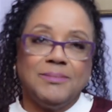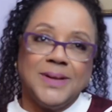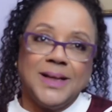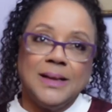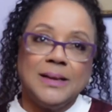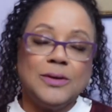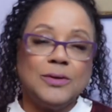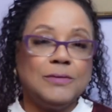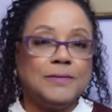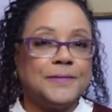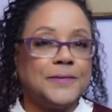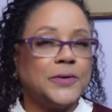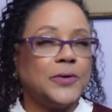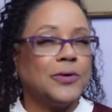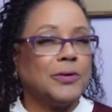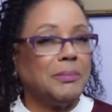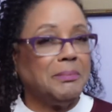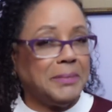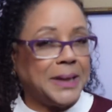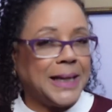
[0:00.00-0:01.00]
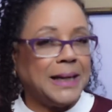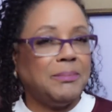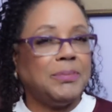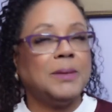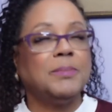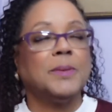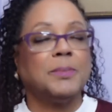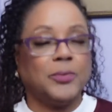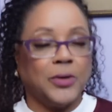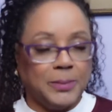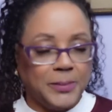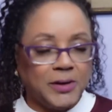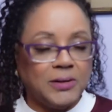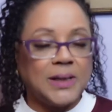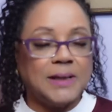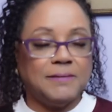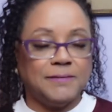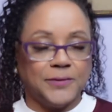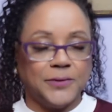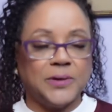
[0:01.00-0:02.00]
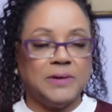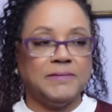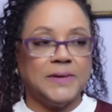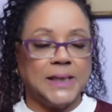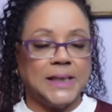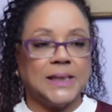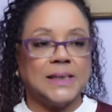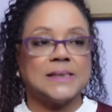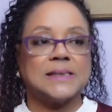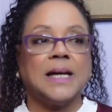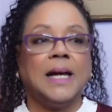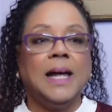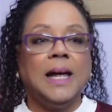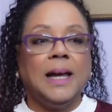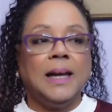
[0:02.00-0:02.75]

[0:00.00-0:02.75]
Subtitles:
And a little floral maybe, but primarily fruity vanillas.